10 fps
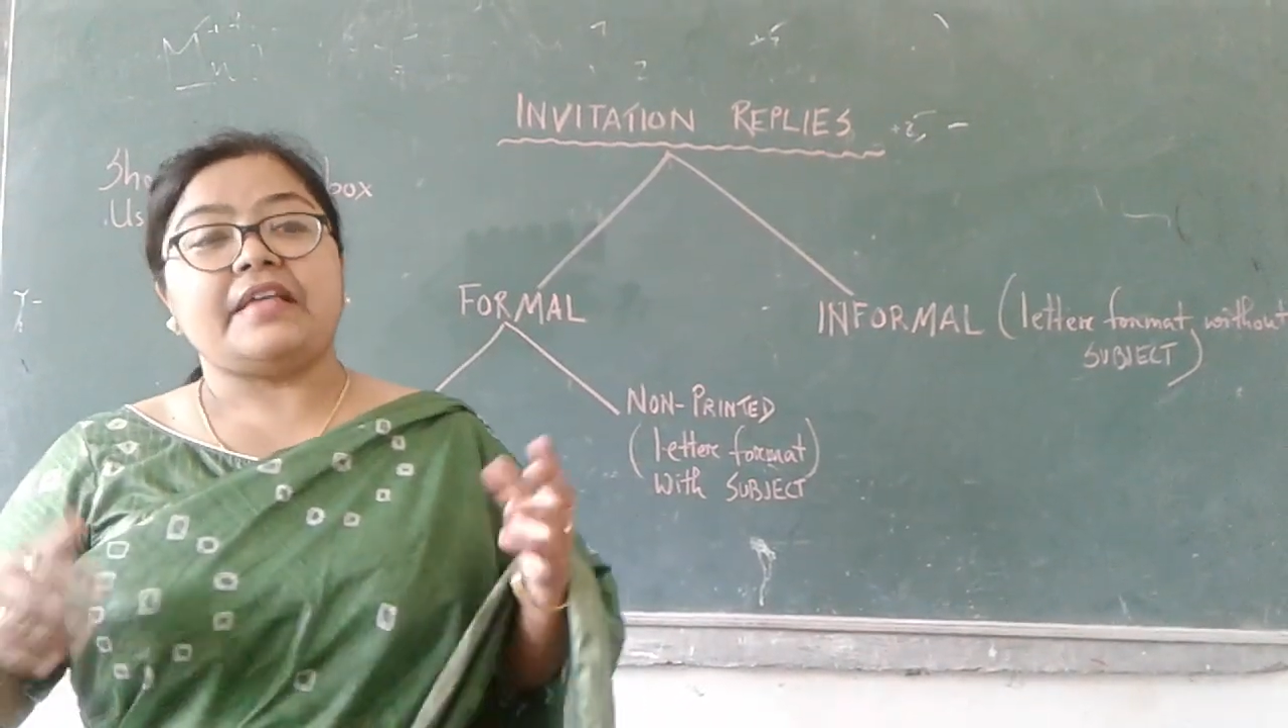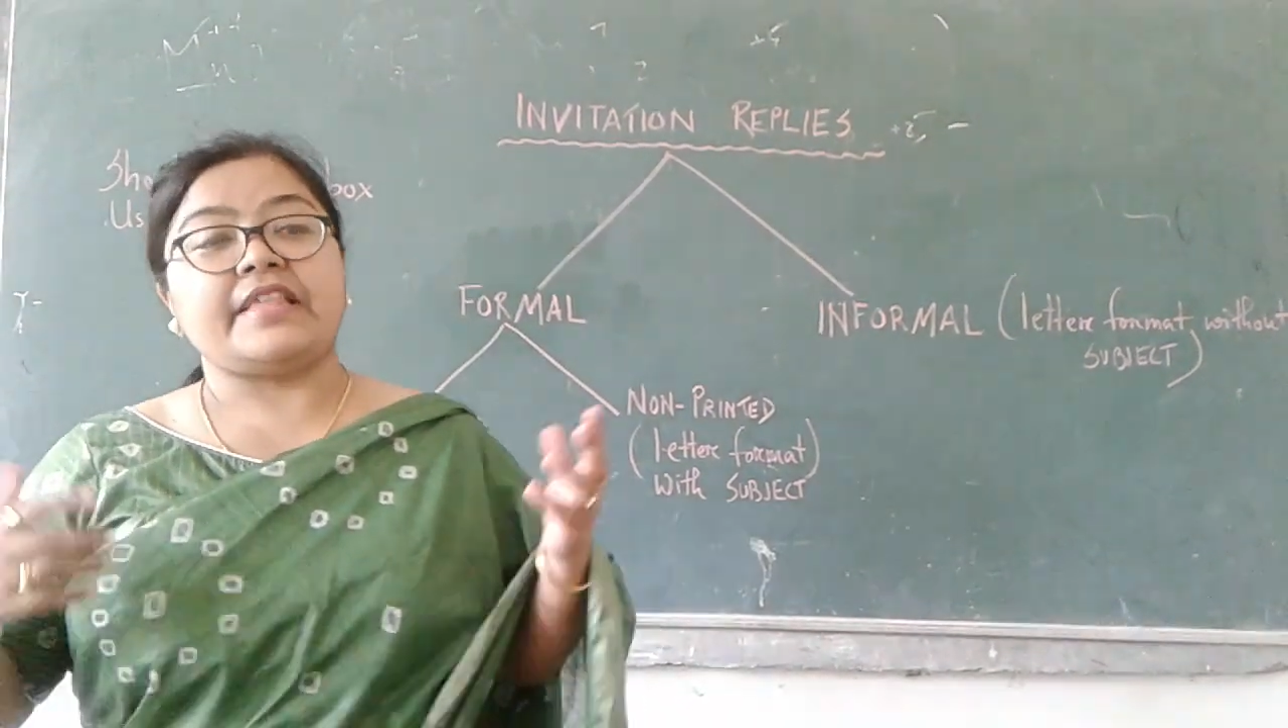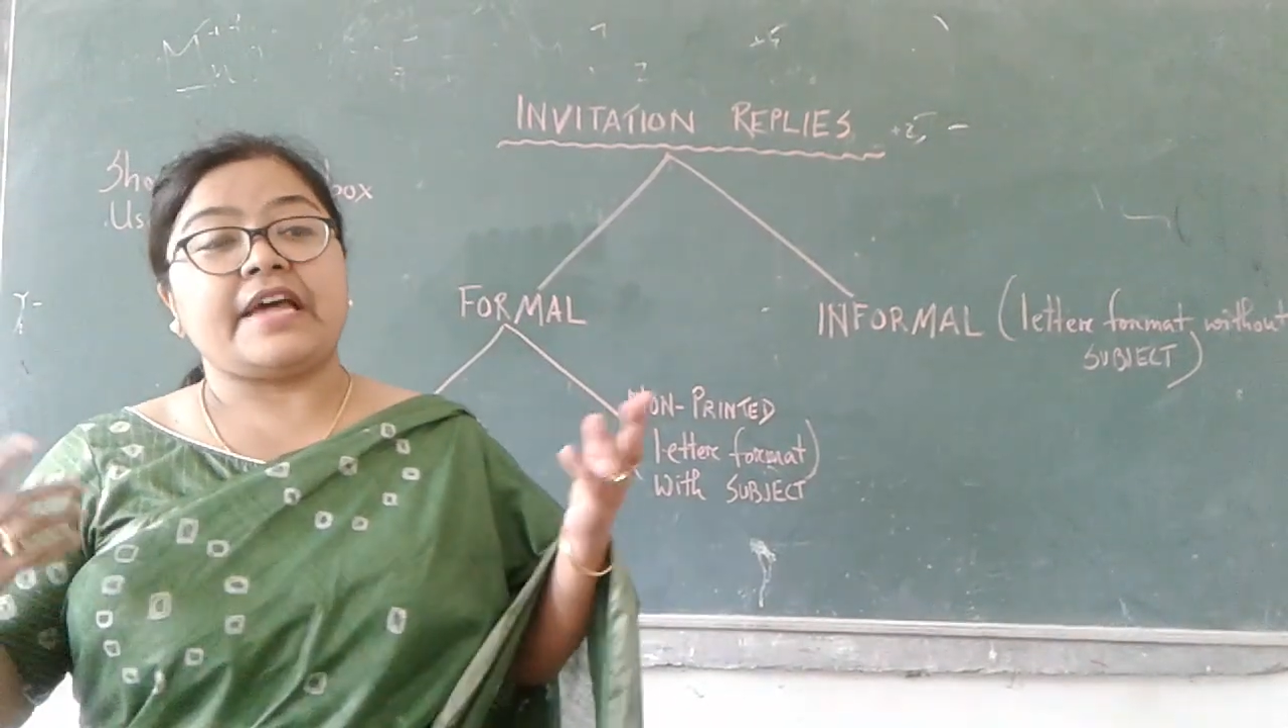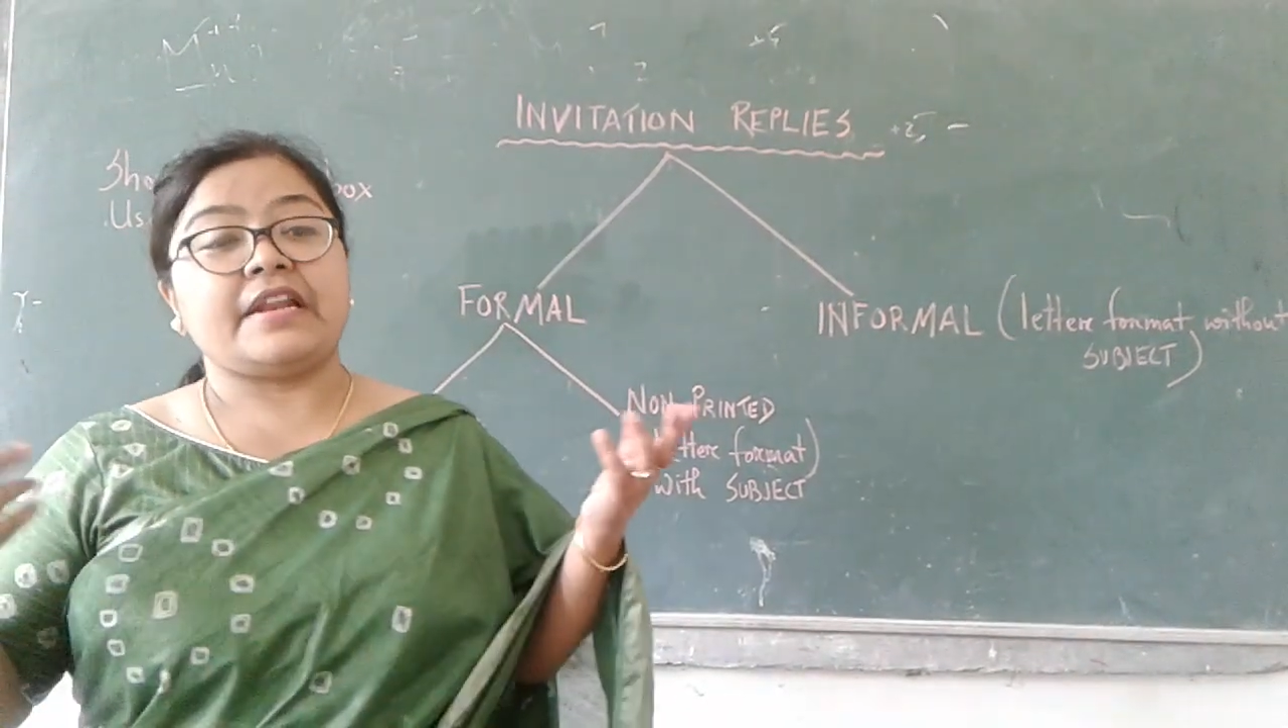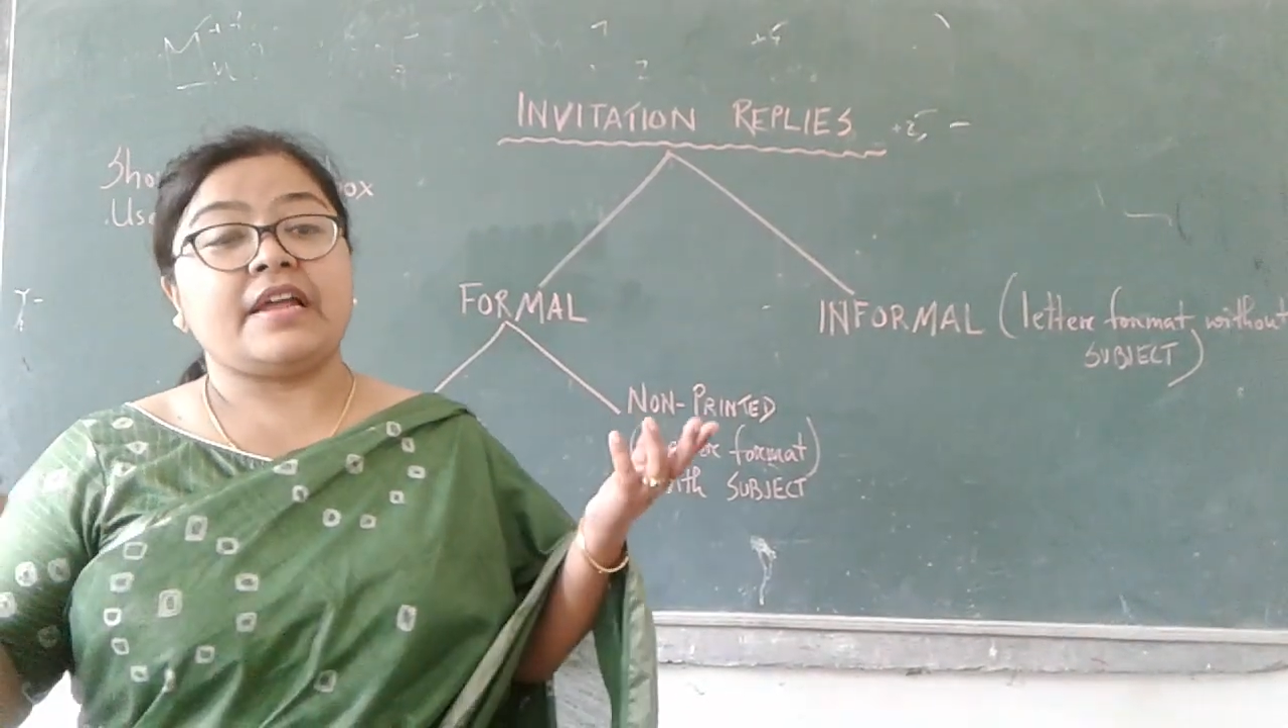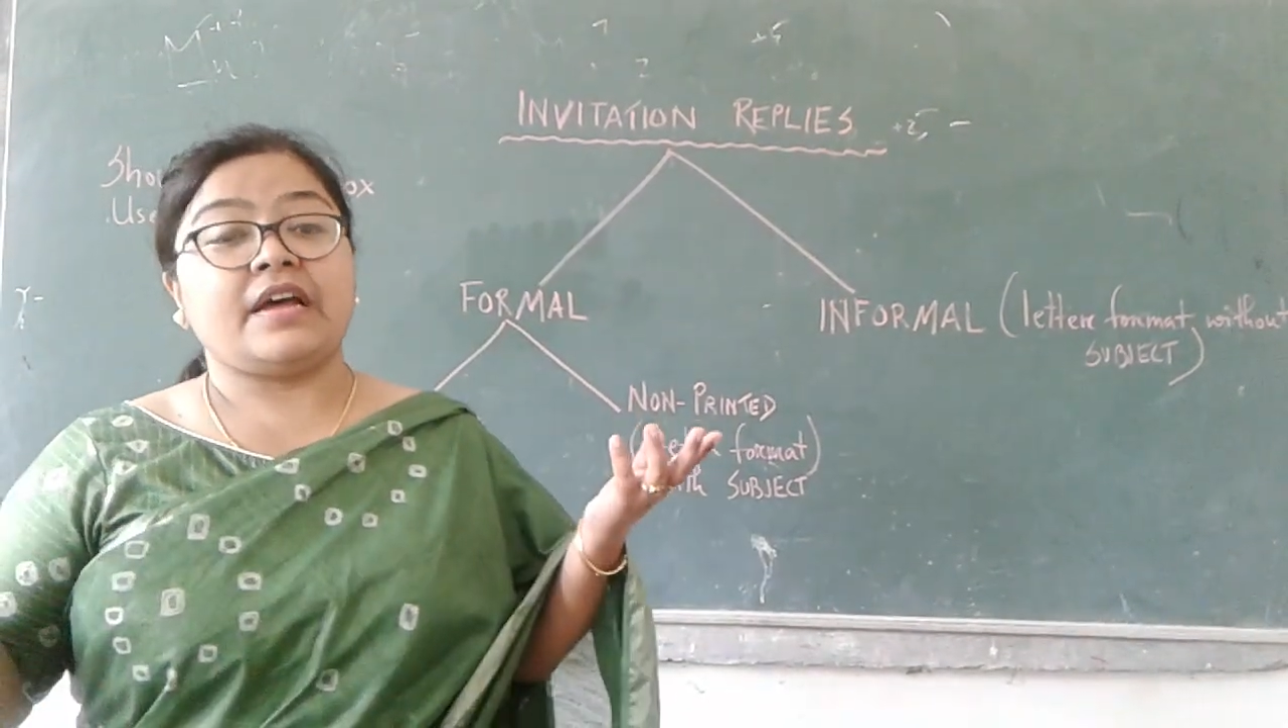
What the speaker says: Then